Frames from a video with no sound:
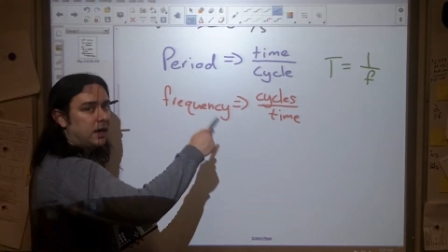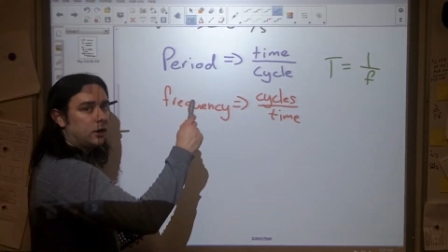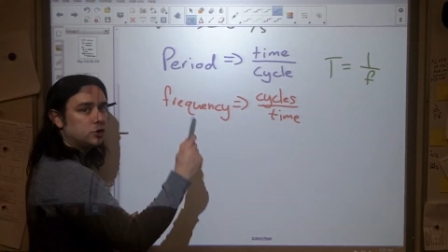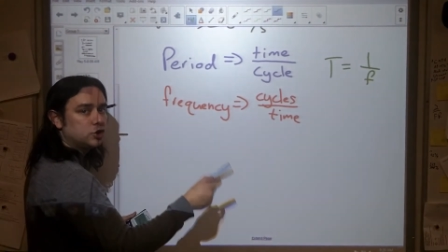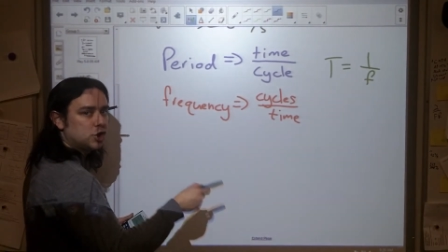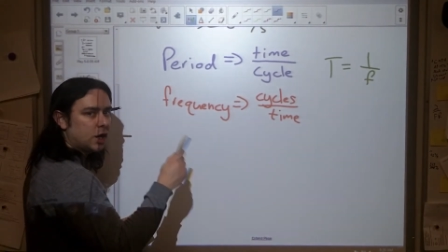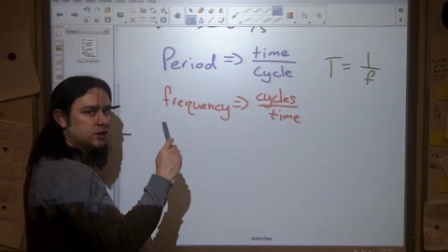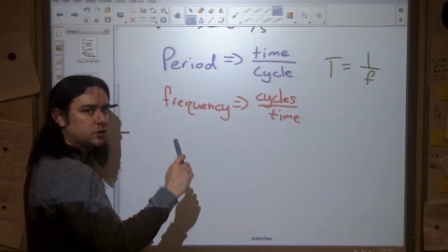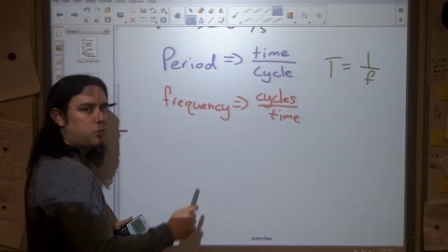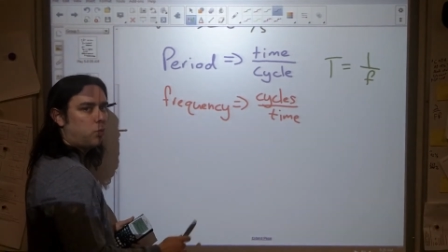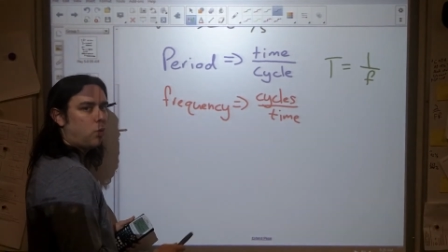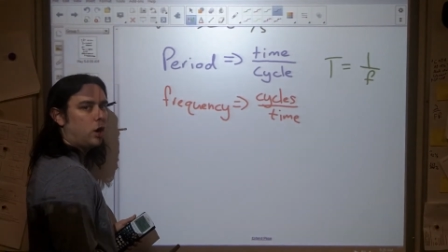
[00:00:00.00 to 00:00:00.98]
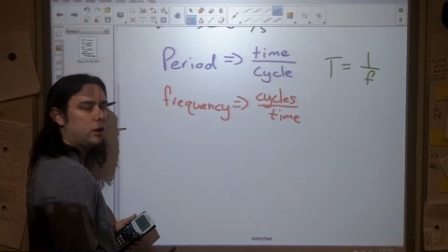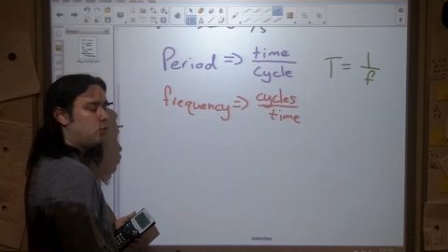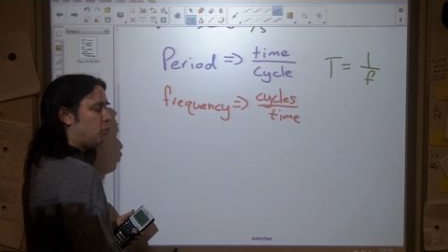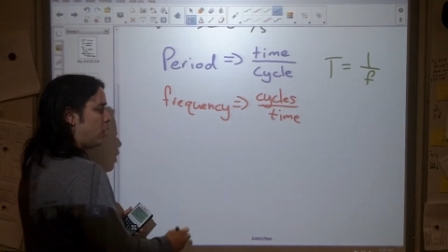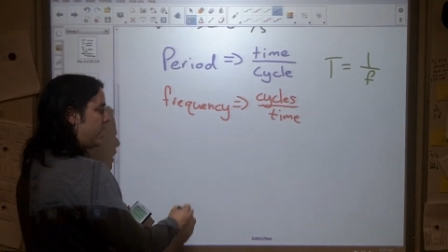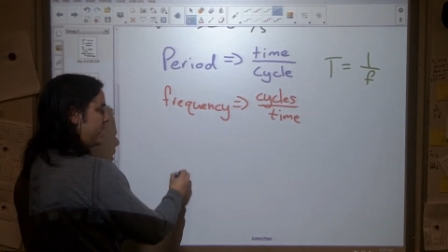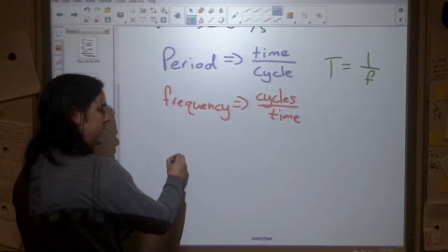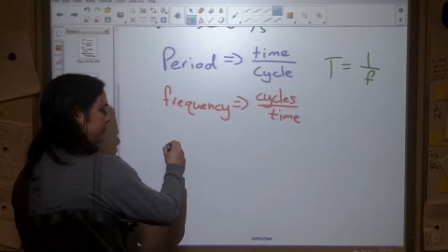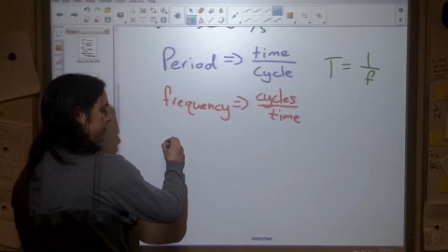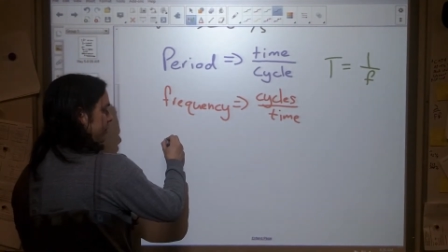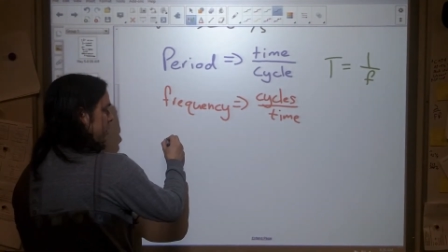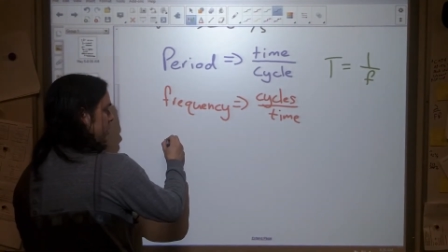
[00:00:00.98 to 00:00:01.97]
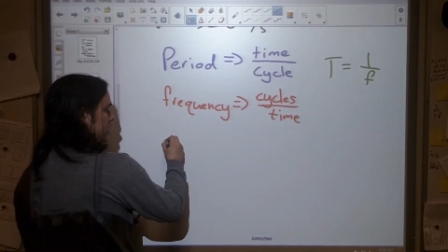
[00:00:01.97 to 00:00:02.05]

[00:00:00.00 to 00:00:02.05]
to make just one wave.